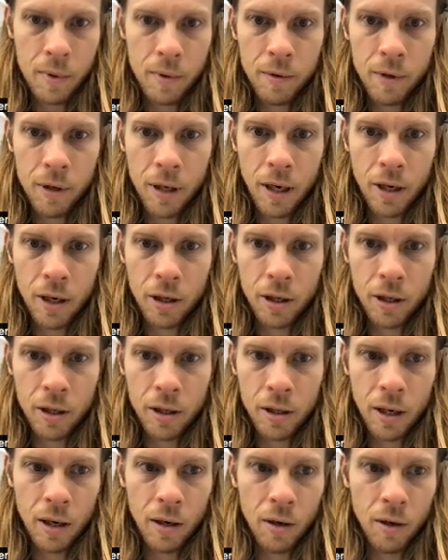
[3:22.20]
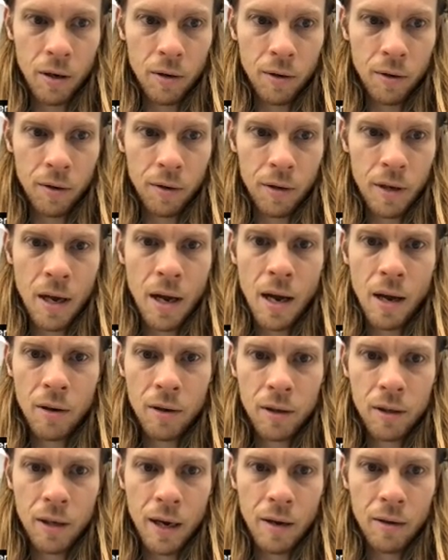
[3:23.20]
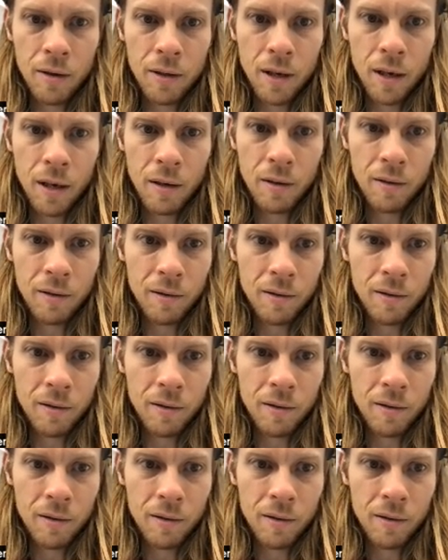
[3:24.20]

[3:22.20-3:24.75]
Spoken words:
Really, I should just say Earth. Yeah, I'll just say outside.